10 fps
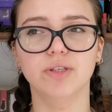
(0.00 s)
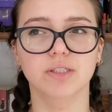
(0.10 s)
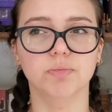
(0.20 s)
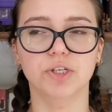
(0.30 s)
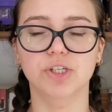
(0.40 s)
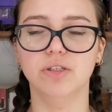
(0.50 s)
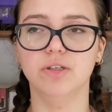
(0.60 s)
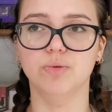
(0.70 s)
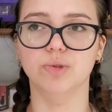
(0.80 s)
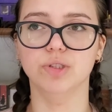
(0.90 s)
Especially
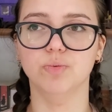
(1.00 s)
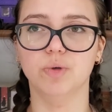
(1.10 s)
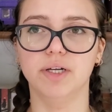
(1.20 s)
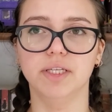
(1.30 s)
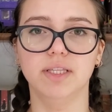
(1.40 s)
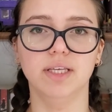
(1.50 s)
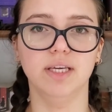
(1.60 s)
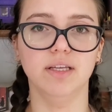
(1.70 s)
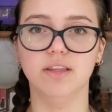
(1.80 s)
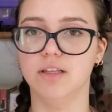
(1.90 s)
there was one at the
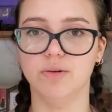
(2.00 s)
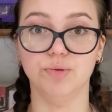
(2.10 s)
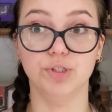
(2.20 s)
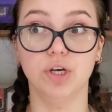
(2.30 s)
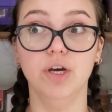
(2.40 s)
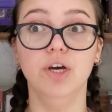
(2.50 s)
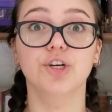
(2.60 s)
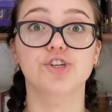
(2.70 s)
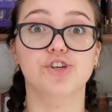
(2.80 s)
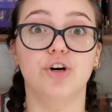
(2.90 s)
end that I was
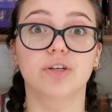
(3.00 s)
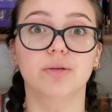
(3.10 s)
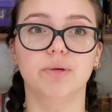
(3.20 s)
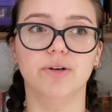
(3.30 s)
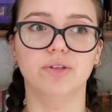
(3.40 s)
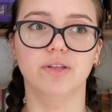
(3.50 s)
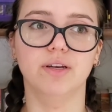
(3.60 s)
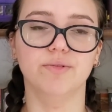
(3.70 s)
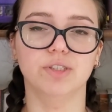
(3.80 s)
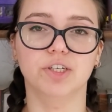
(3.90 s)
shocked about, and I
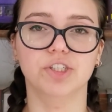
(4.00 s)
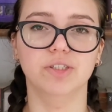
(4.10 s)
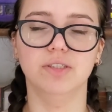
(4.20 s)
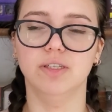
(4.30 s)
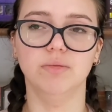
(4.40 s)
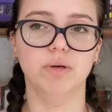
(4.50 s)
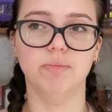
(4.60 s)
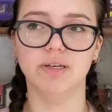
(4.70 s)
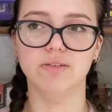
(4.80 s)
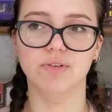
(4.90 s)
was actually telling my
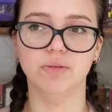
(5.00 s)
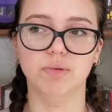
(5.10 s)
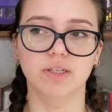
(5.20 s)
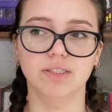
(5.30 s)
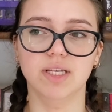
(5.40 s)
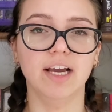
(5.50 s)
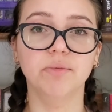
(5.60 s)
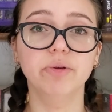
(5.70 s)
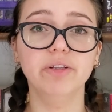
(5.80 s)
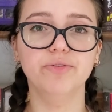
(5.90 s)
best friend because I
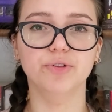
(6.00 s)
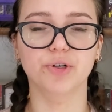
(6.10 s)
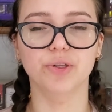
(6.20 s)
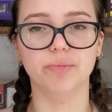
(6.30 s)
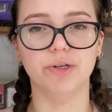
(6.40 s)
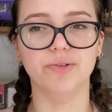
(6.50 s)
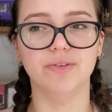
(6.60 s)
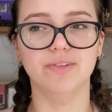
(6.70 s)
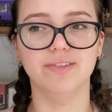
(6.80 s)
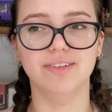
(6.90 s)
completely forgot about
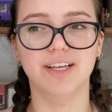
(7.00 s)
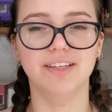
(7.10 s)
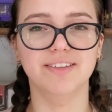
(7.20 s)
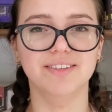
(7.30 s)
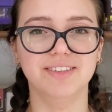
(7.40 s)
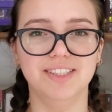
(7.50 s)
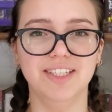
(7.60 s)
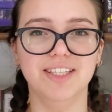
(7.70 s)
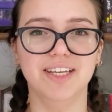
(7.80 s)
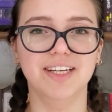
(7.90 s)
that
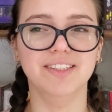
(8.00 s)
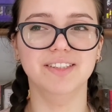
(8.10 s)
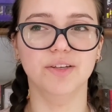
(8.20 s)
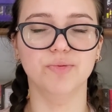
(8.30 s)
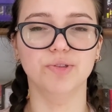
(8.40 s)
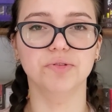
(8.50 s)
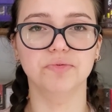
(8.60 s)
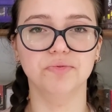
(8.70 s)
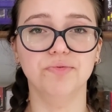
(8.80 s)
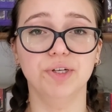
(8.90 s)
detail that was
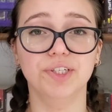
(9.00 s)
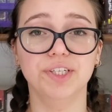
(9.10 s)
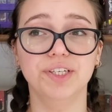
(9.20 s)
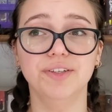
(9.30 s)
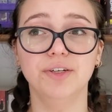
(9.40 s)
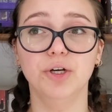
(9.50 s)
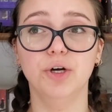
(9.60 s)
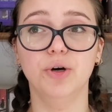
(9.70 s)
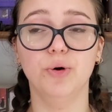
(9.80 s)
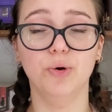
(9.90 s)
very
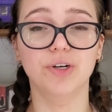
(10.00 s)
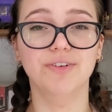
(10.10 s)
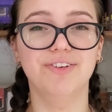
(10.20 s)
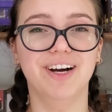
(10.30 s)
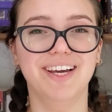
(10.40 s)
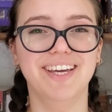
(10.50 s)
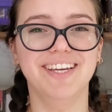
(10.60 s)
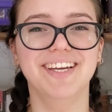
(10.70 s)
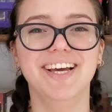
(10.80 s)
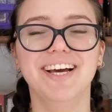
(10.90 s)

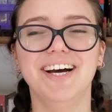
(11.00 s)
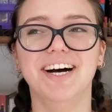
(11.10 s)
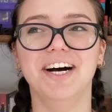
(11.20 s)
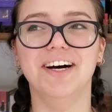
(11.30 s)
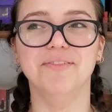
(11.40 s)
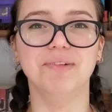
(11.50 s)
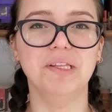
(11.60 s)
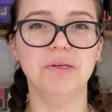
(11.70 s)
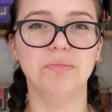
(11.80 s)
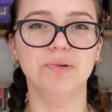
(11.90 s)
horrifying
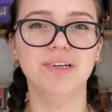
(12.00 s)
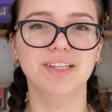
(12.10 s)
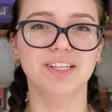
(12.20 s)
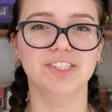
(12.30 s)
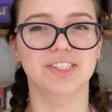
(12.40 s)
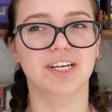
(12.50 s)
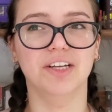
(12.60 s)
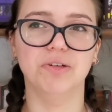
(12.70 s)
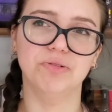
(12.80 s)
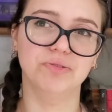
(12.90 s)
in the book, and they just
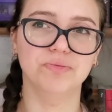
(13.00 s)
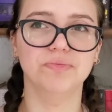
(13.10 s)
kind of